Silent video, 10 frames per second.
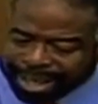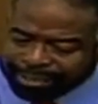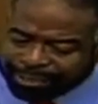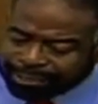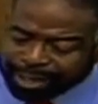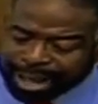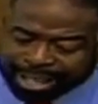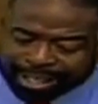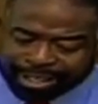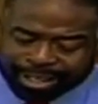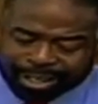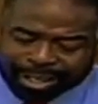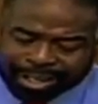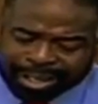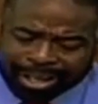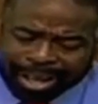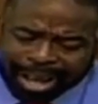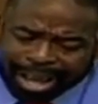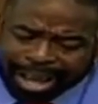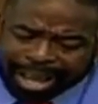I said, sir,
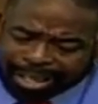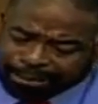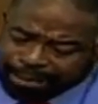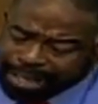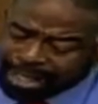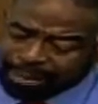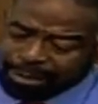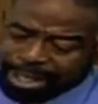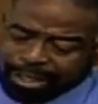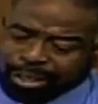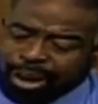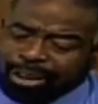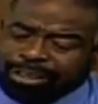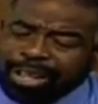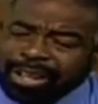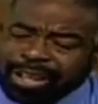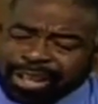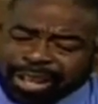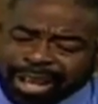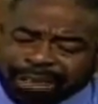I could feel him when he talked.
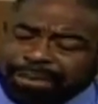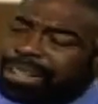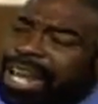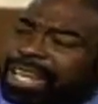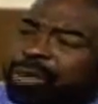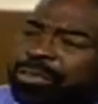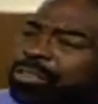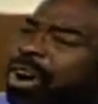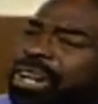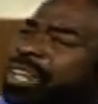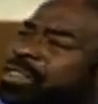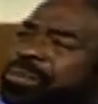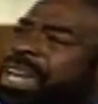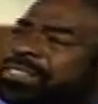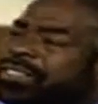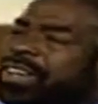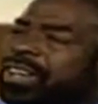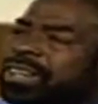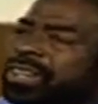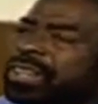I felt like he was talking to me,
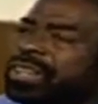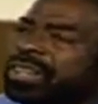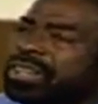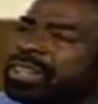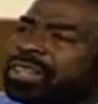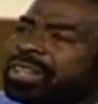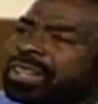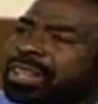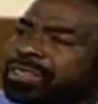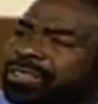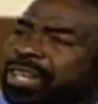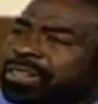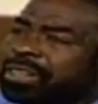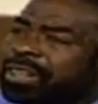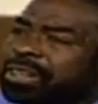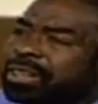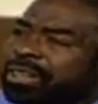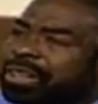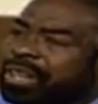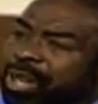sir. He said,
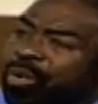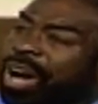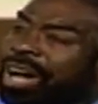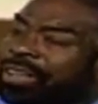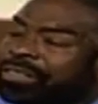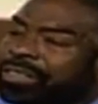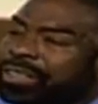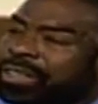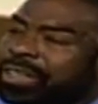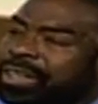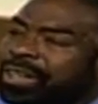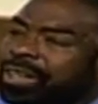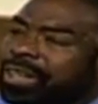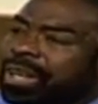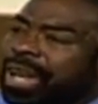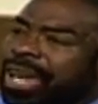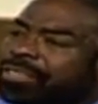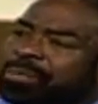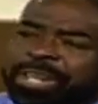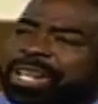he was. I
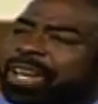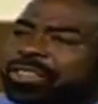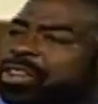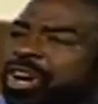said, but he doesn't